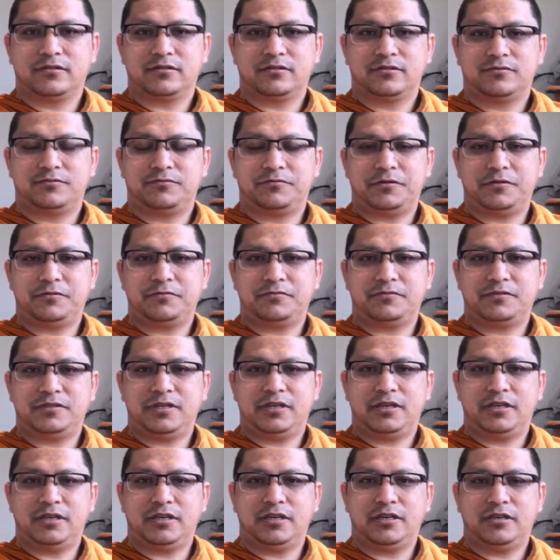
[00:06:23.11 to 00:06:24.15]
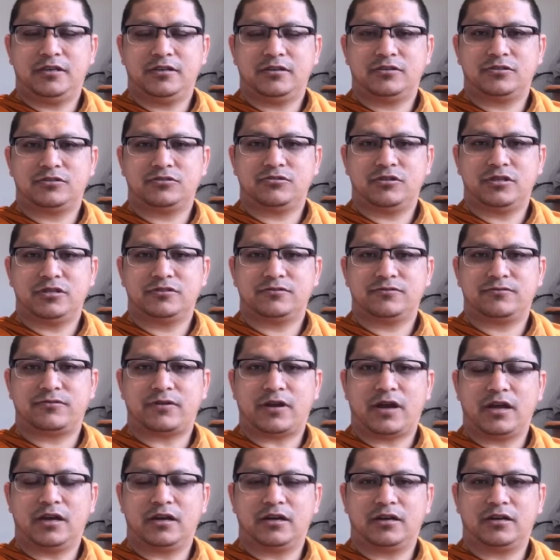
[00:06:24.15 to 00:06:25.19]
50 Swiss
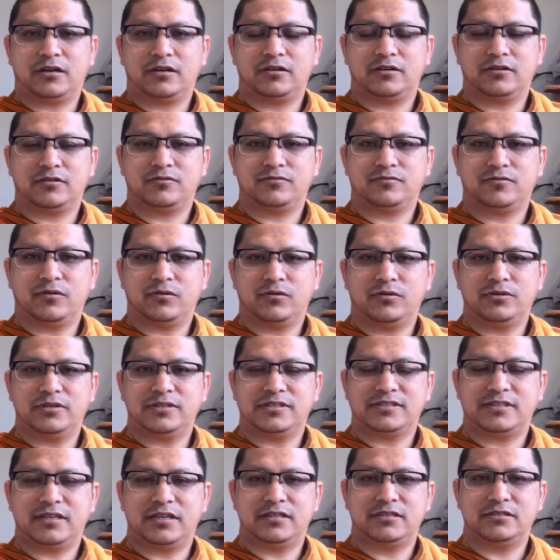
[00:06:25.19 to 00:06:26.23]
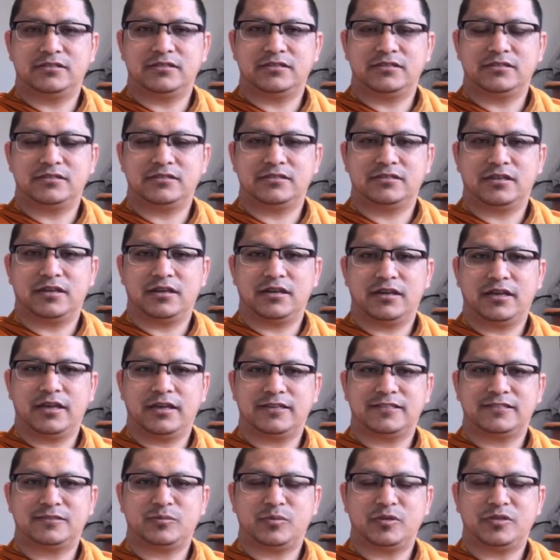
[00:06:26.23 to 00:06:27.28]
franc for the center's
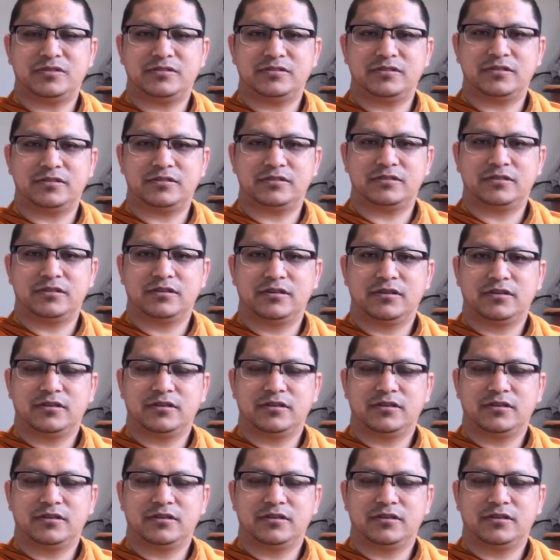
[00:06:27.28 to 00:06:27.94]
expenses.